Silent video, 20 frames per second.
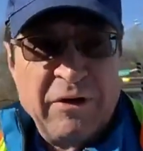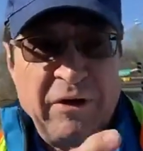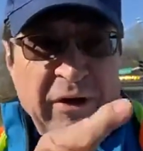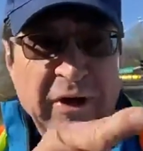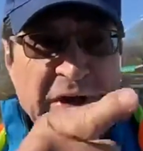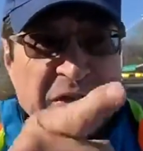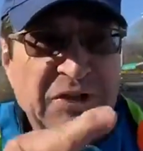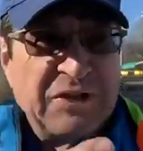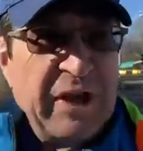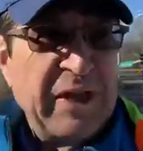you're
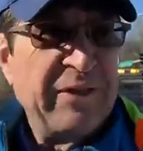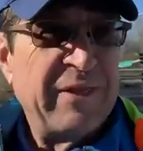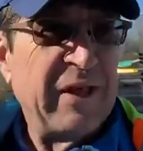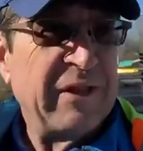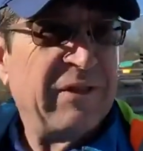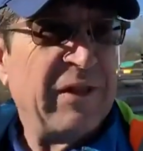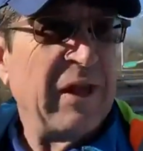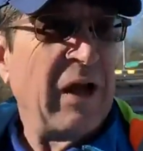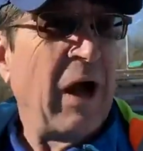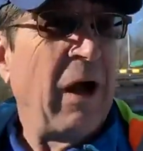going to see
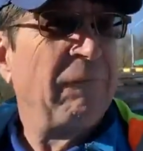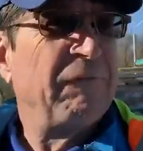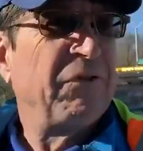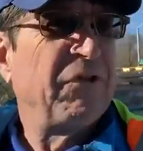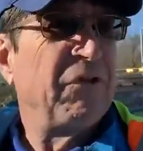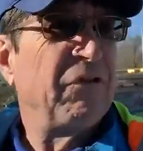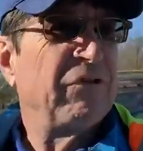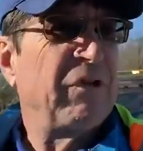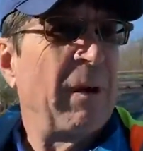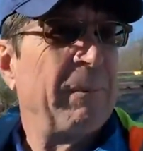that the
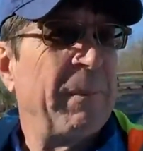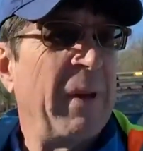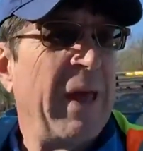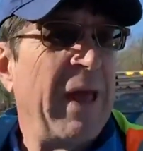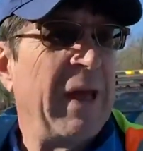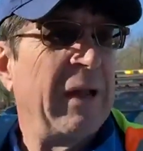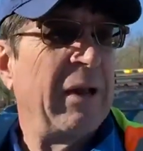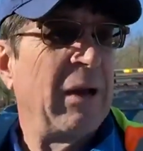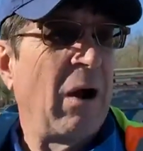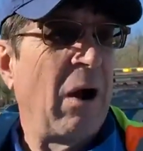officers up
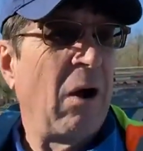ahead